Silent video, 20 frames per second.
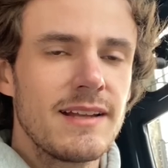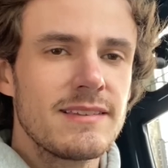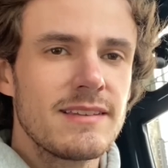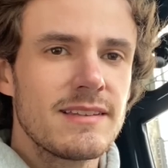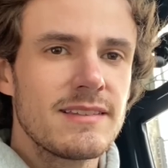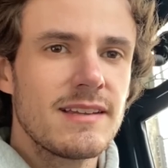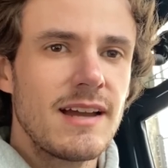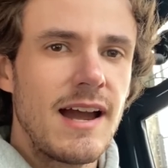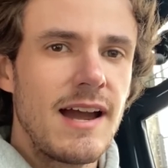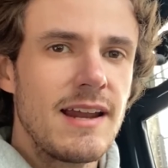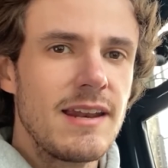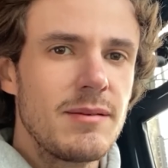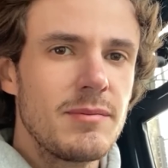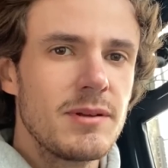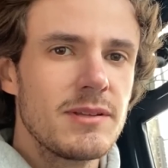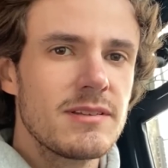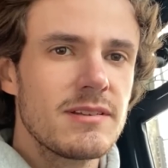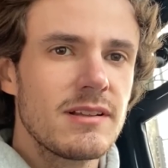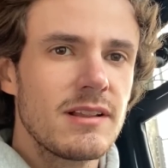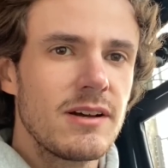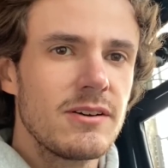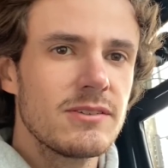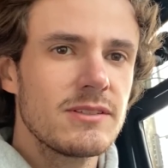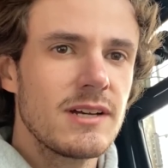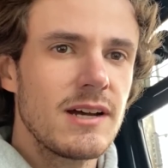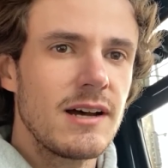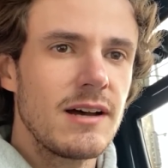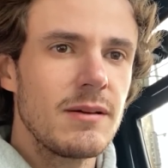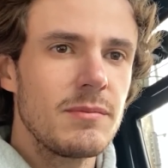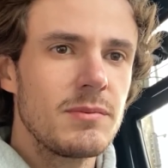It's a tiny bit slow to
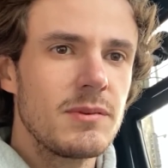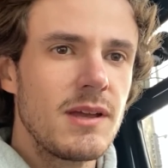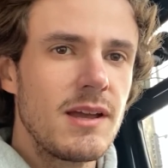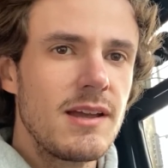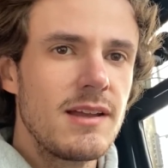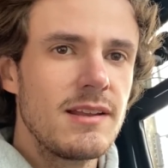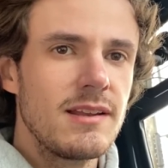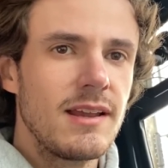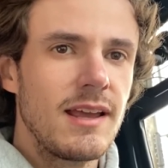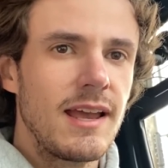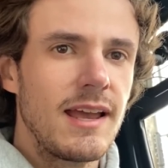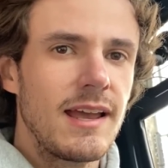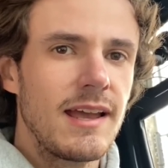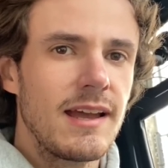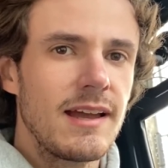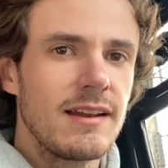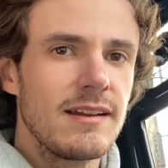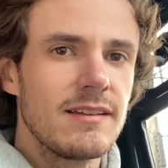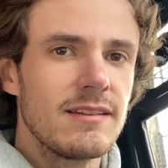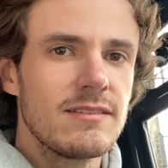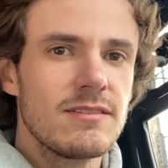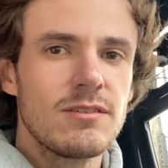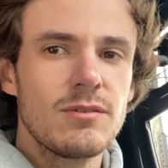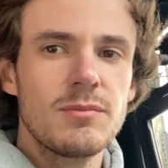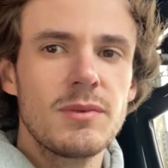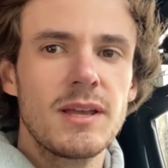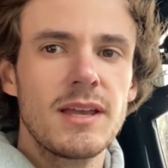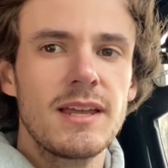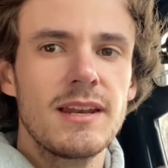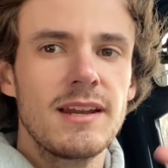update and the
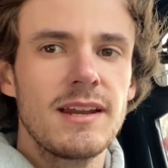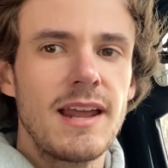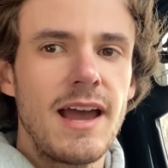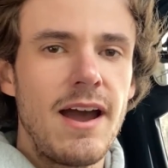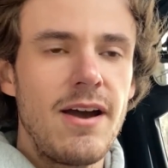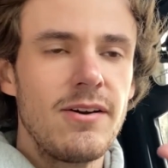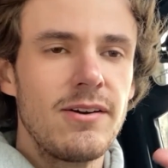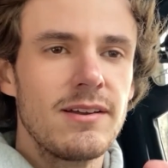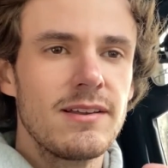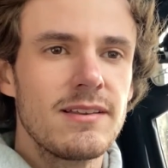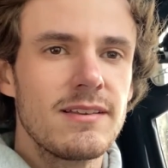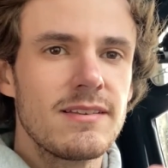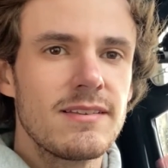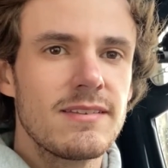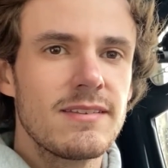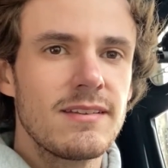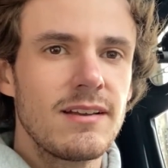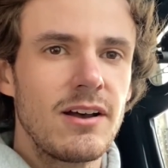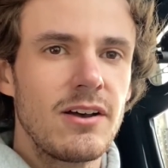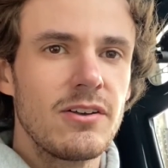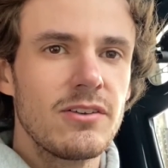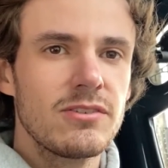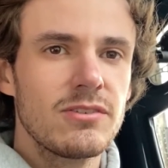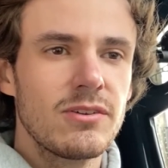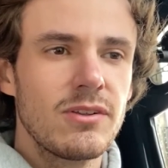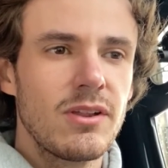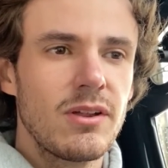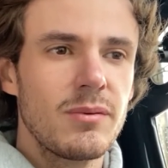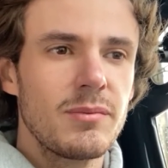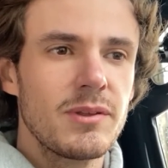zooming in and out is also
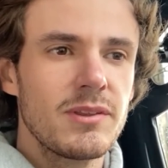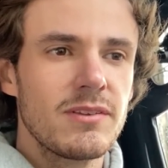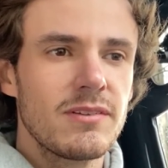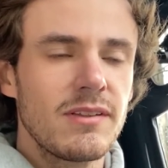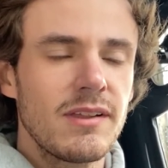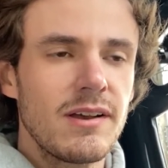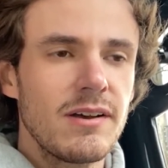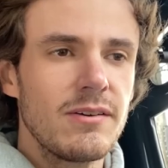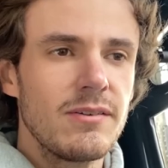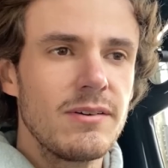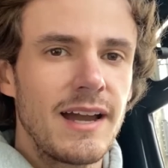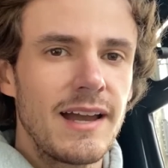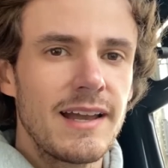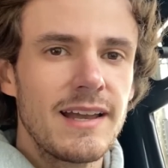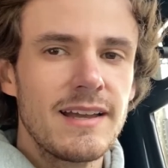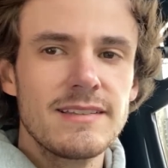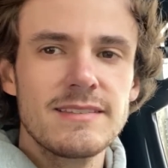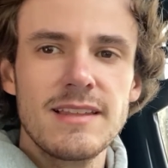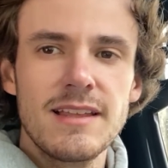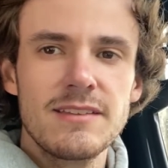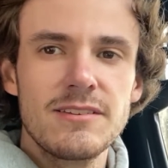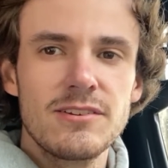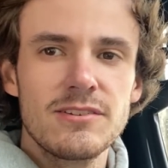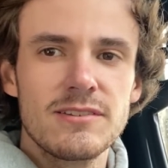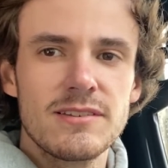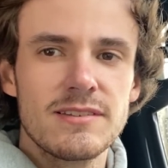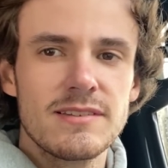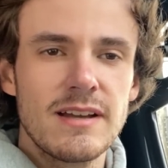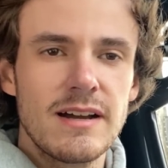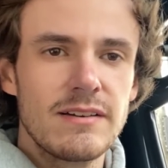a little bit slow. I guess that's just
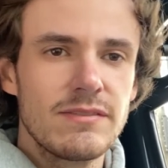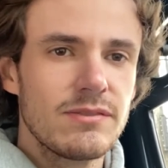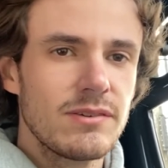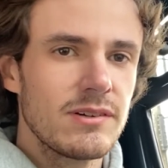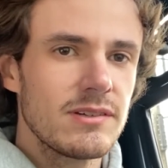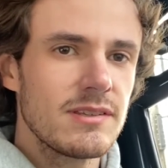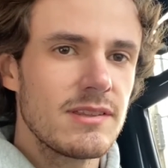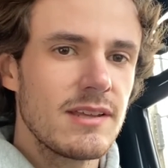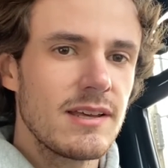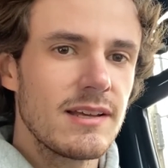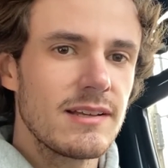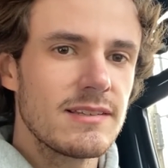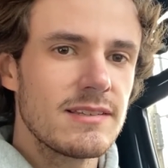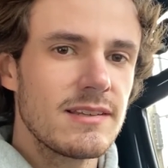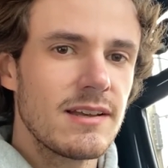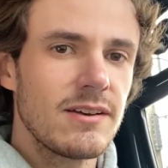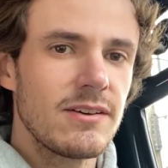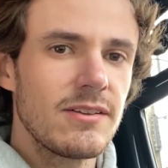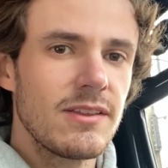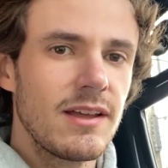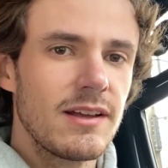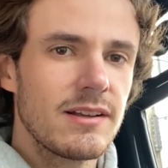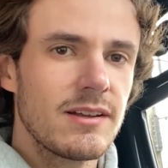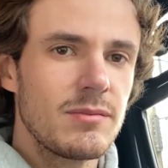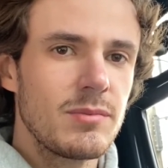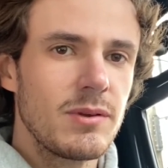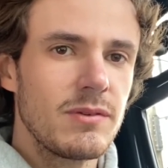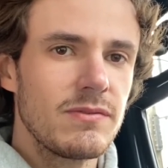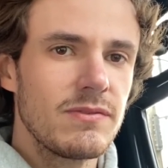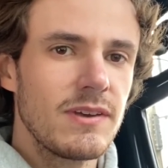a software thing, so that could
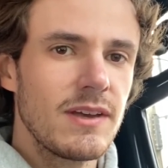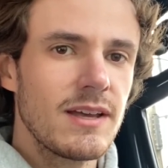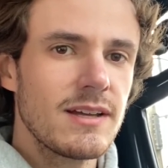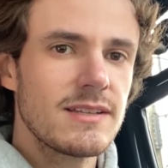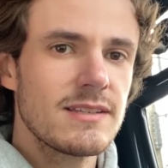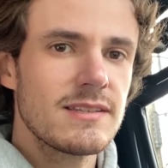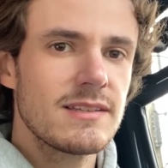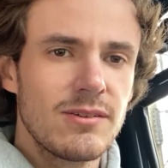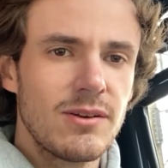be fixed.